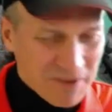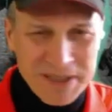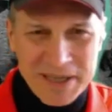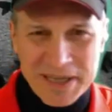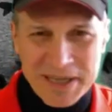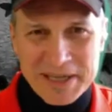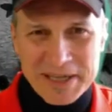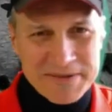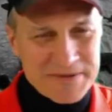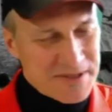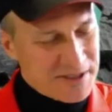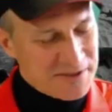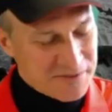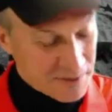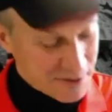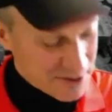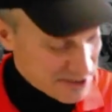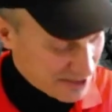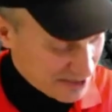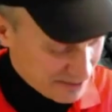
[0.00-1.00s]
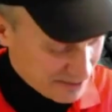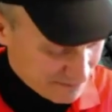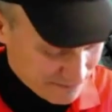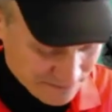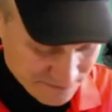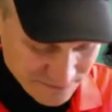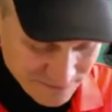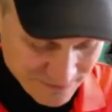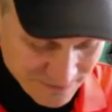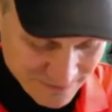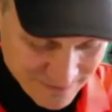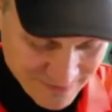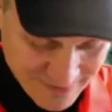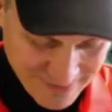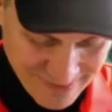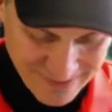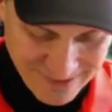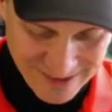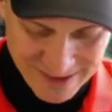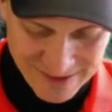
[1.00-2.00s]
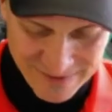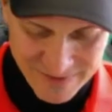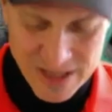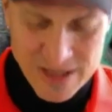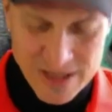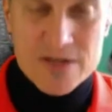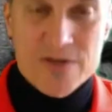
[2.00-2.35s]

Yeah, it's unfortunate. Yeah.